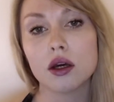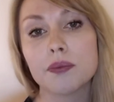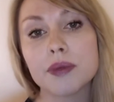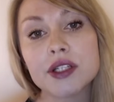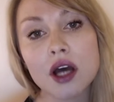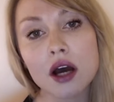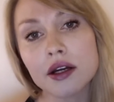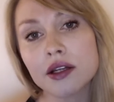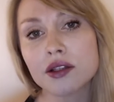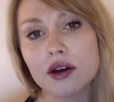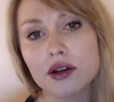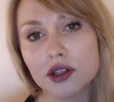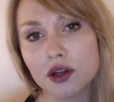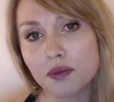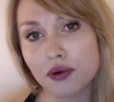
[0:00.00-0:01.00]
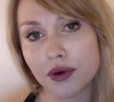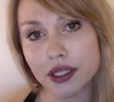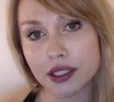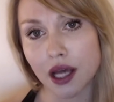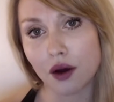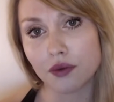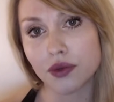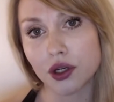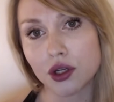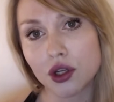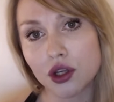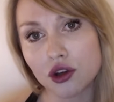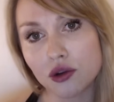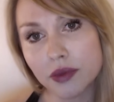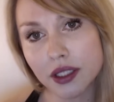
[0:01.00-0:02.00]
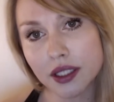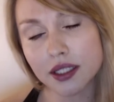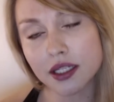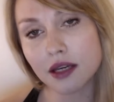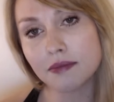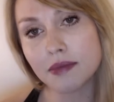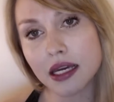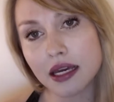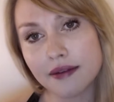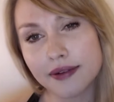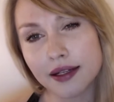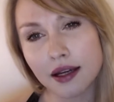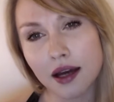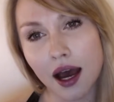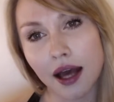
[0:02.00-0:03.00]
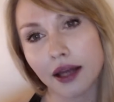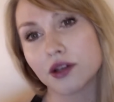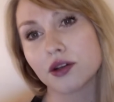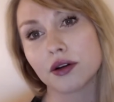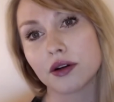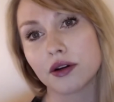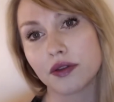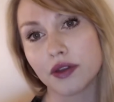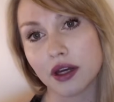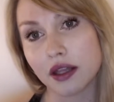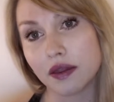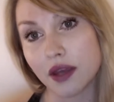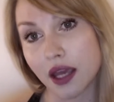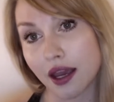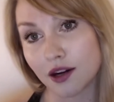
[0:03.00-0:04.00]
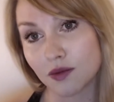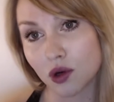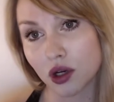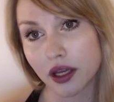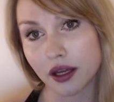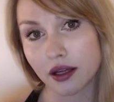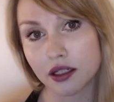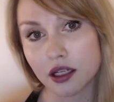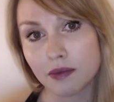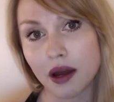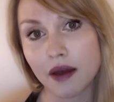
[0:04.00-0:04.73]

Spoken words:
But Dawkins also points out that humans seem even kinder than the animal kingdom,